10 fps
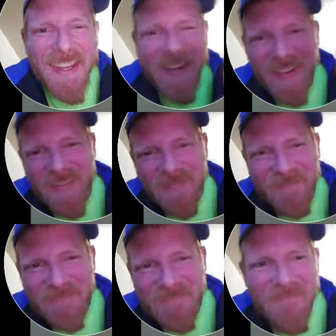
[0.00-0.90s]

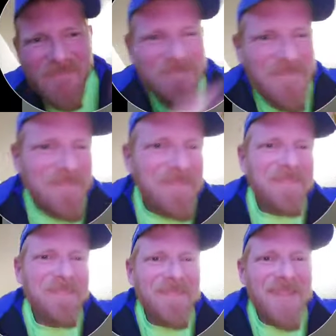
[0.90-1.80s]

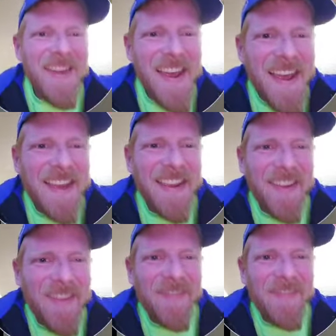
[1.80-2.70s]

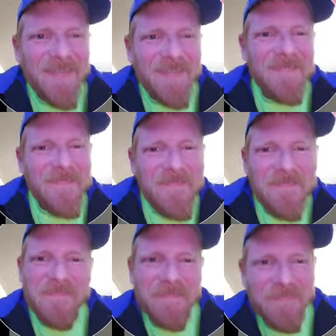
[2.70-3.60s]

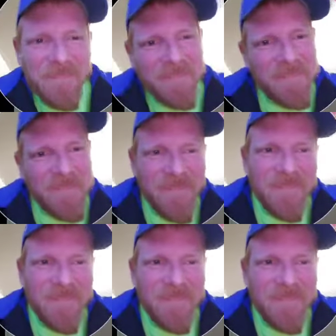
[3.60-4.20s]
Nothing is said.